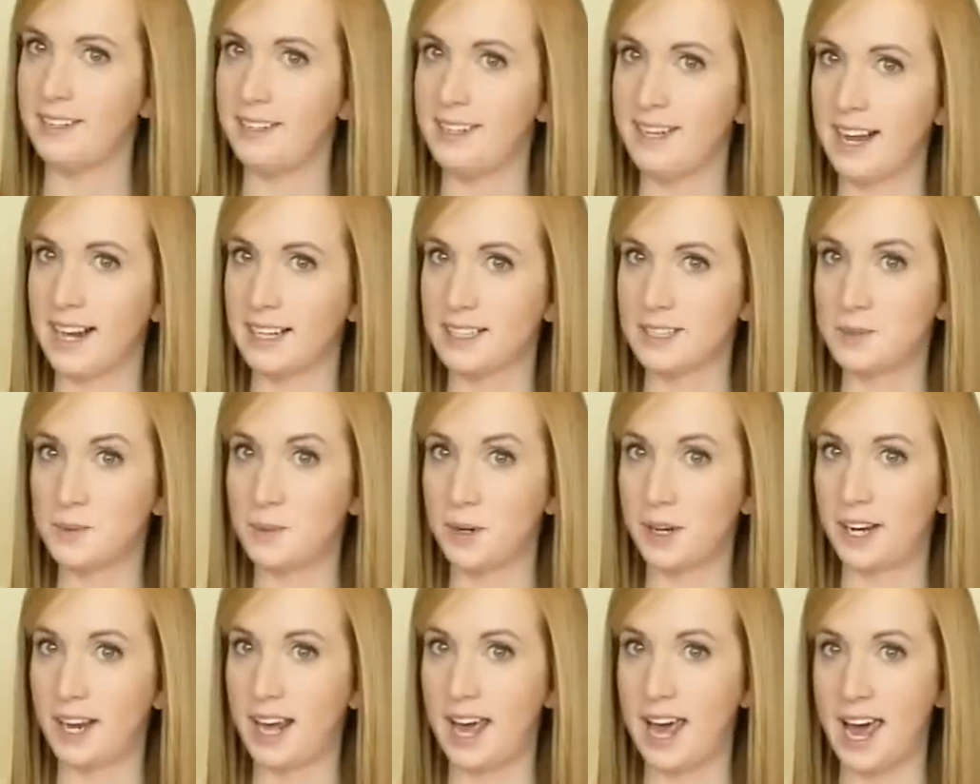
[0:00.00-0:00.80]
Next,
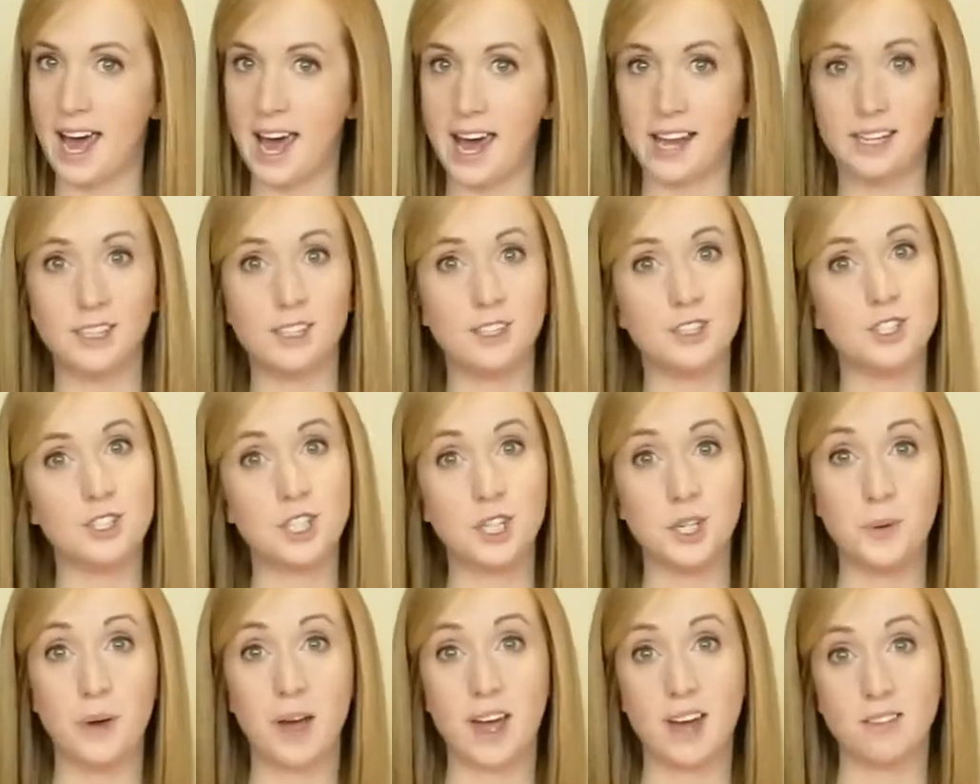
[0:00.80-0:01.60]
we're gonna add
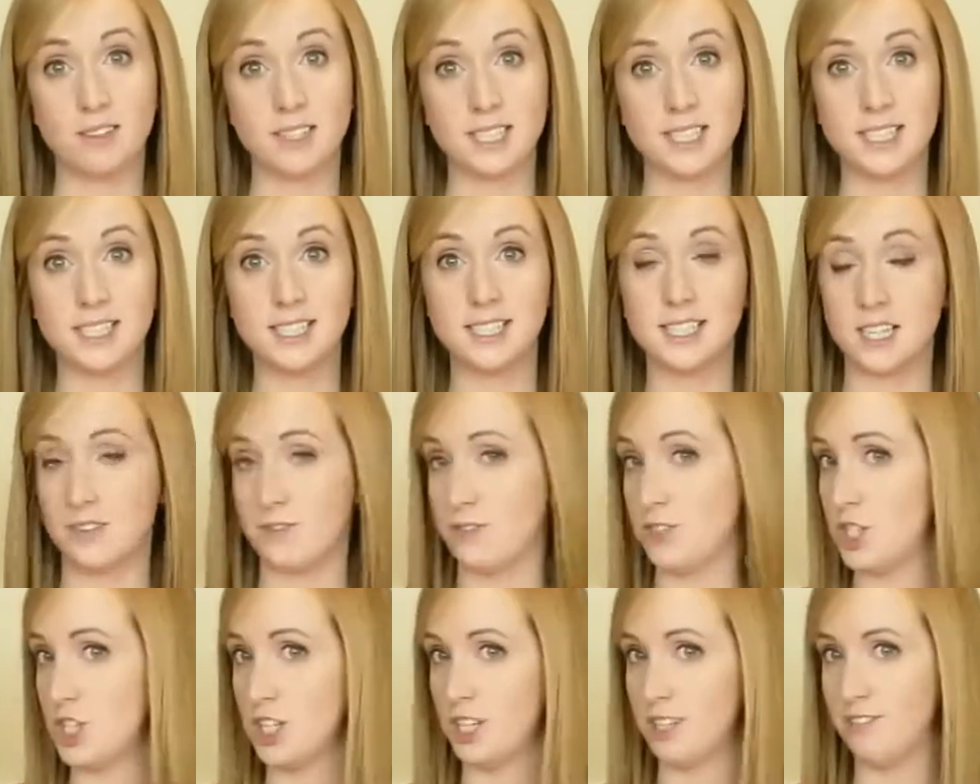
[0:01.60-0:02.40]
2 ounces
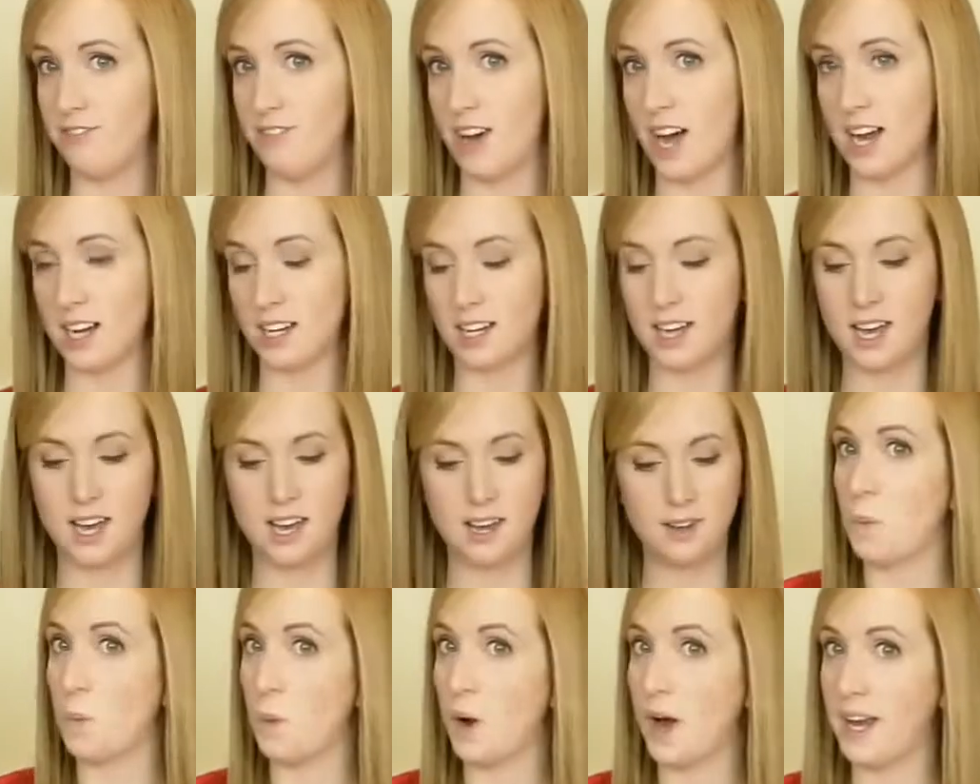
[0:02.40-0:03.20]
of chilled
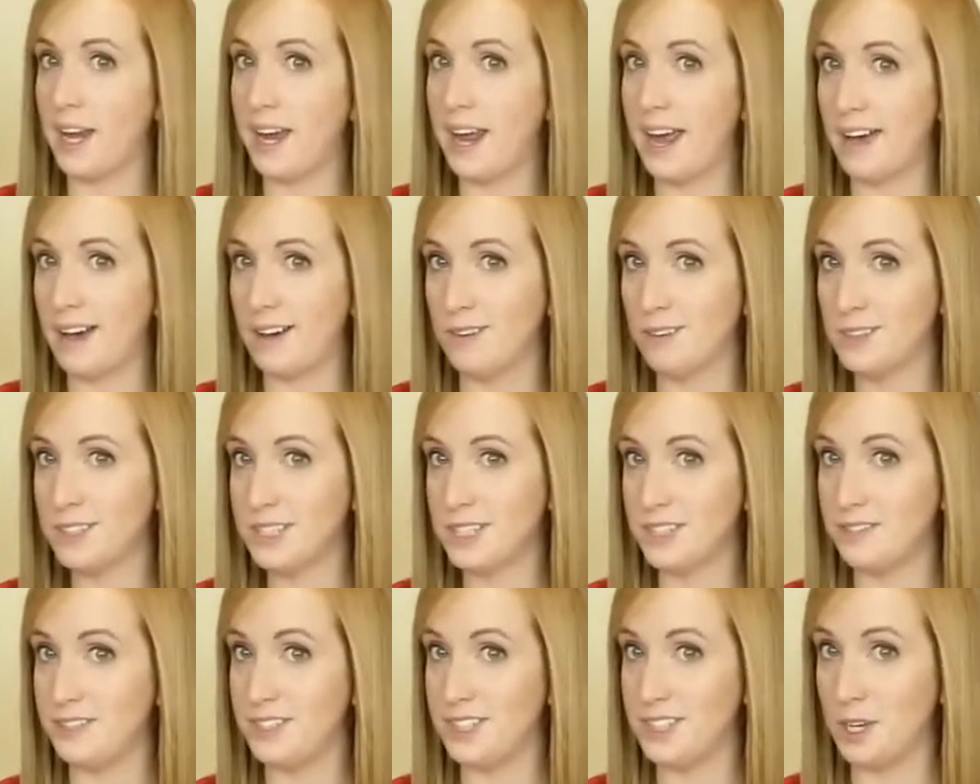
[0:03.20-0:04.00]
vodka, 1 ounce
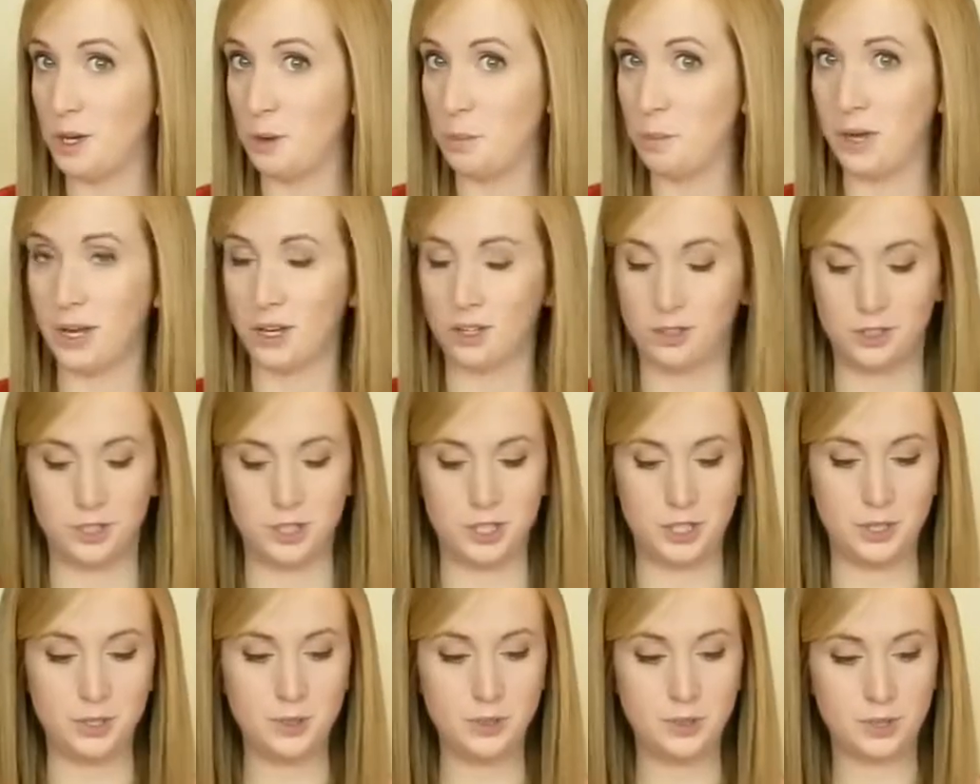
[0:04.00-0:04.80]
of dill pickle
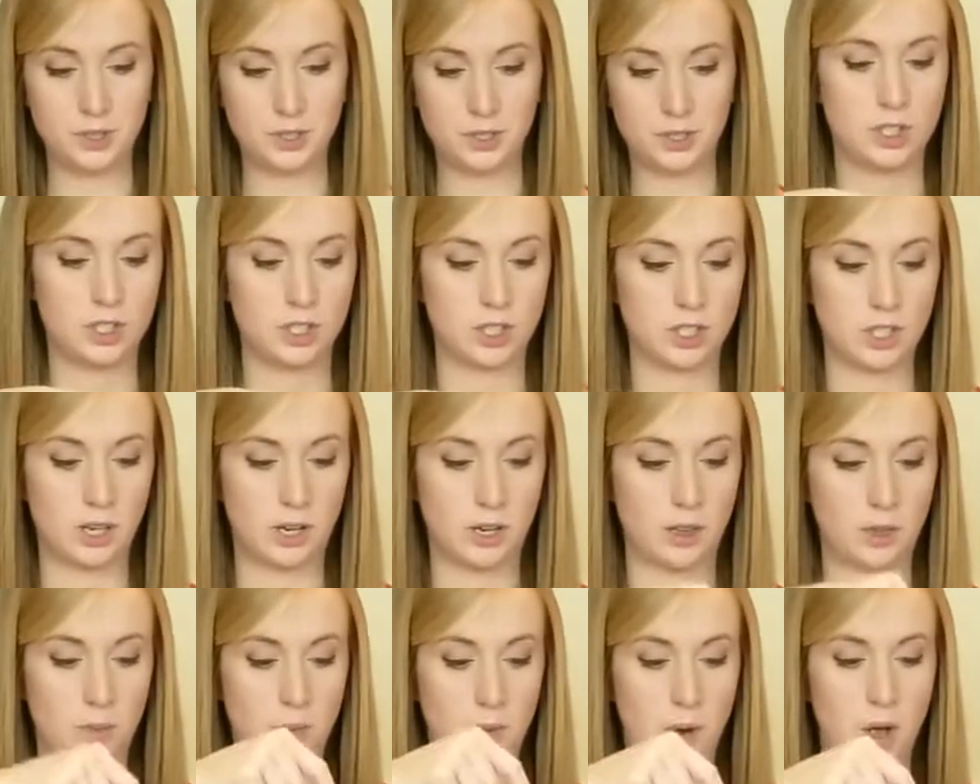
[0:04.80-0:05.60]
juice. Just
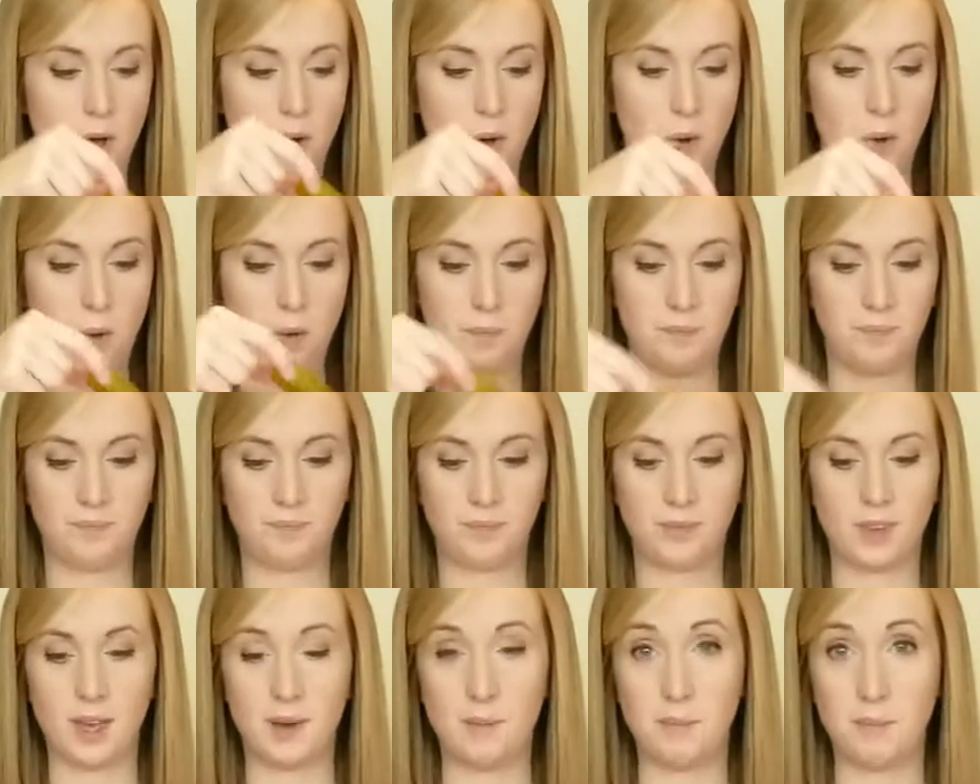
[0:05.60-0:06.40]
gonna throw
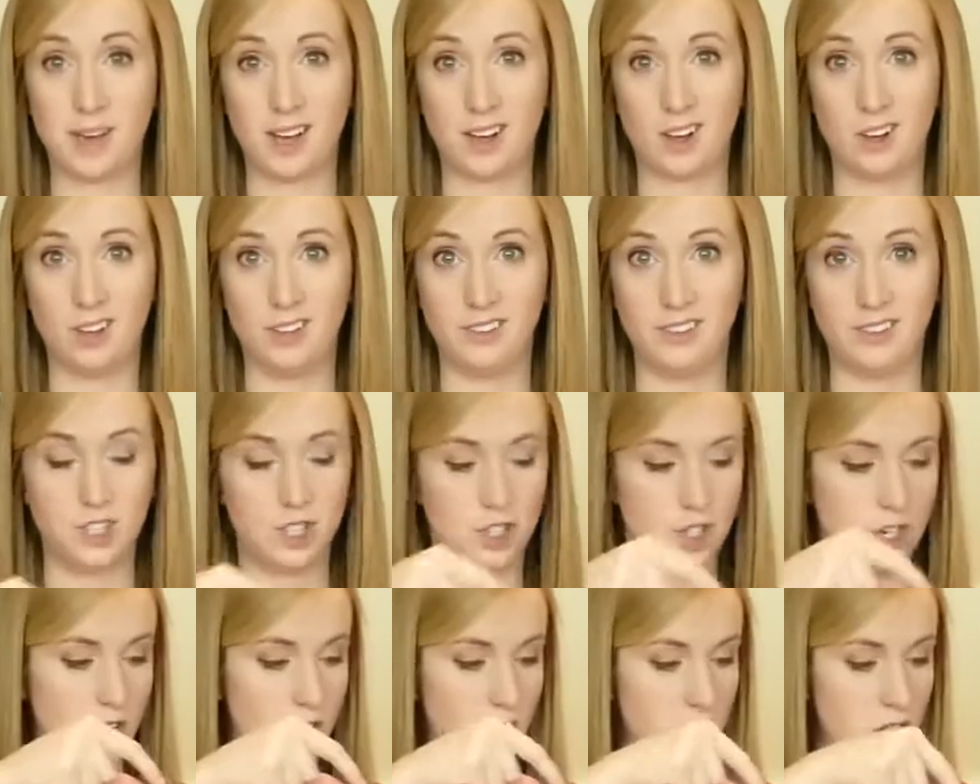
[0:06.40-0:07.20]
a pickle in the
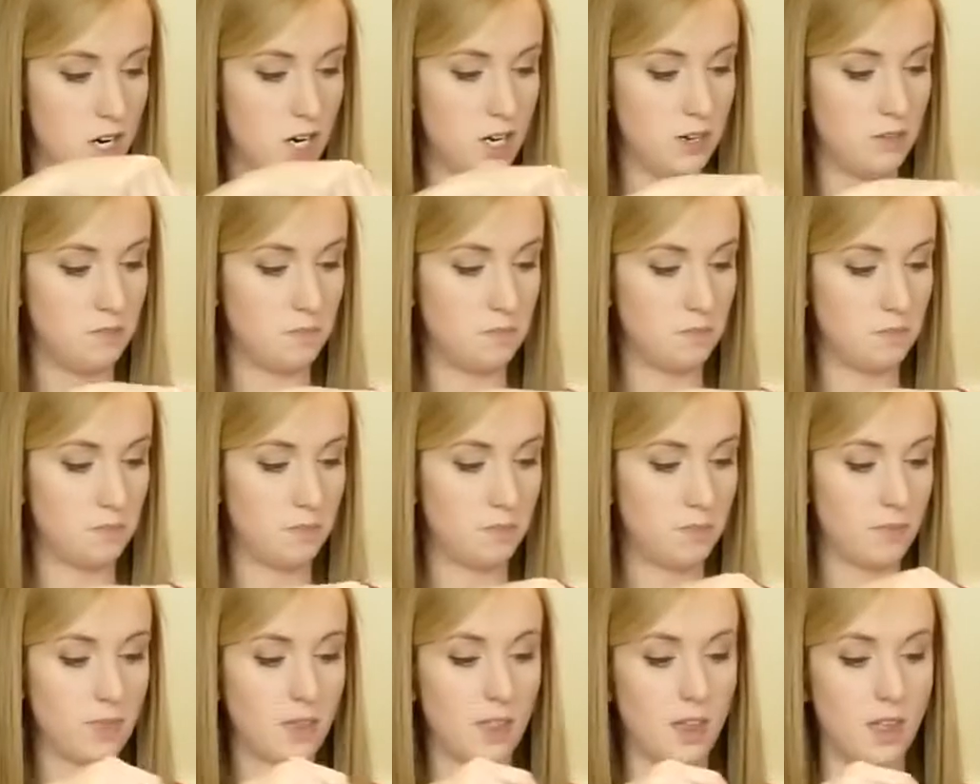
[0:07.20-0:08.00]
jar
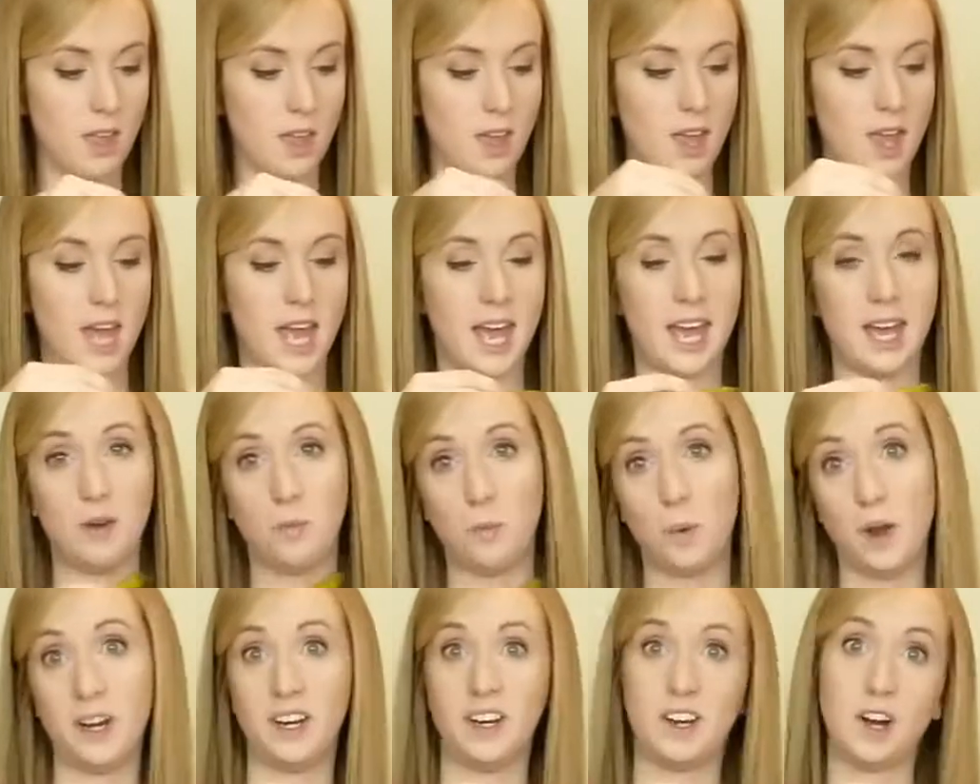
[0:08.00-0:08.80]

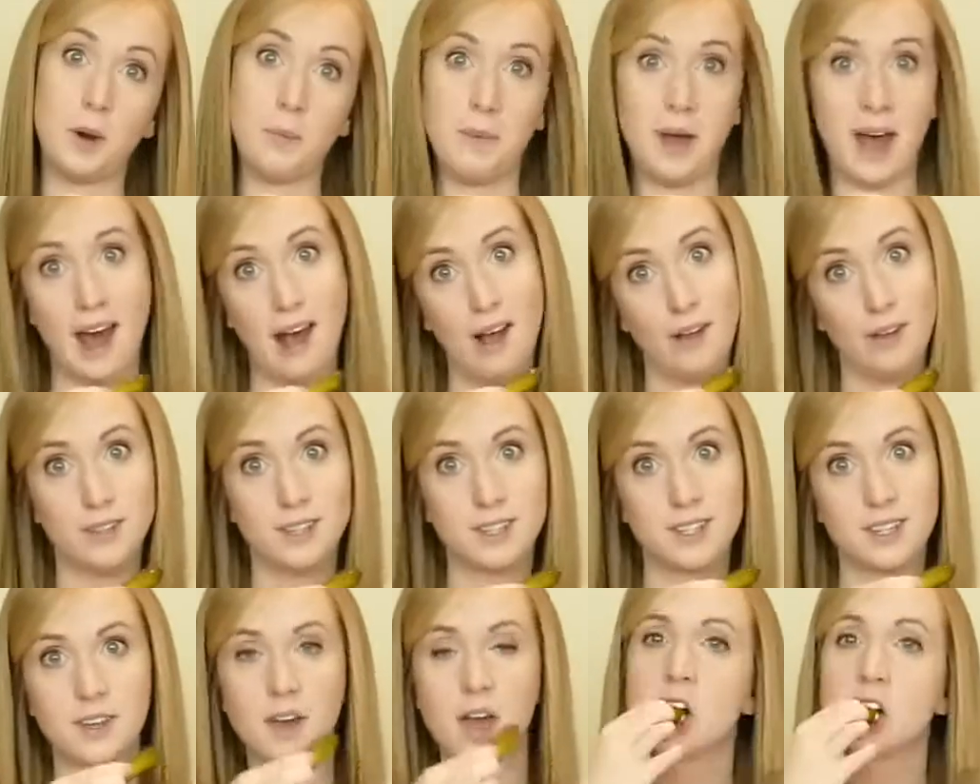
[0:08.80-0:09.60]
and one in our mouth.